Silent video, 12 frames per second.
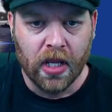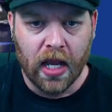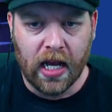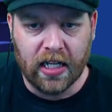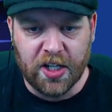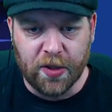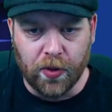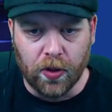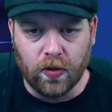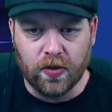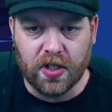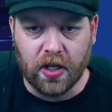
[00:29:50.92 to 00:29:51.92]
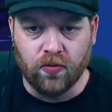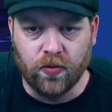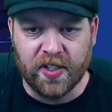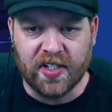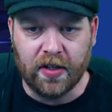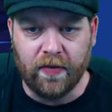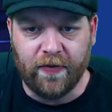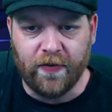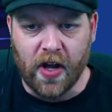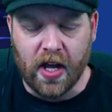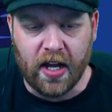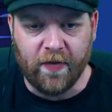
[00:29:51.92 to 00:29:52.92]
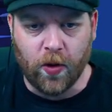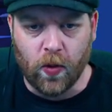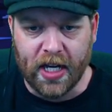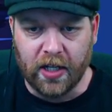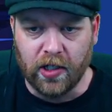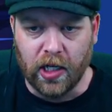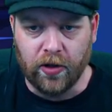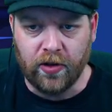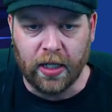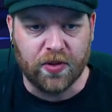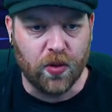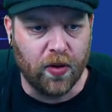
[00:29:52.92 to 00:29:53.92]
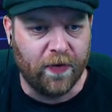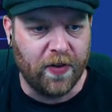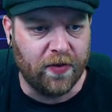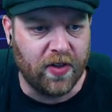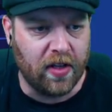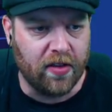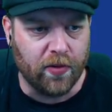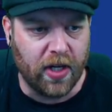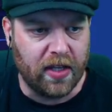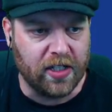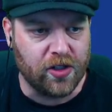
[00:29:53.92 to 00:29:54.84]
Archie Ball's risen 5 away on loan up to a 53, the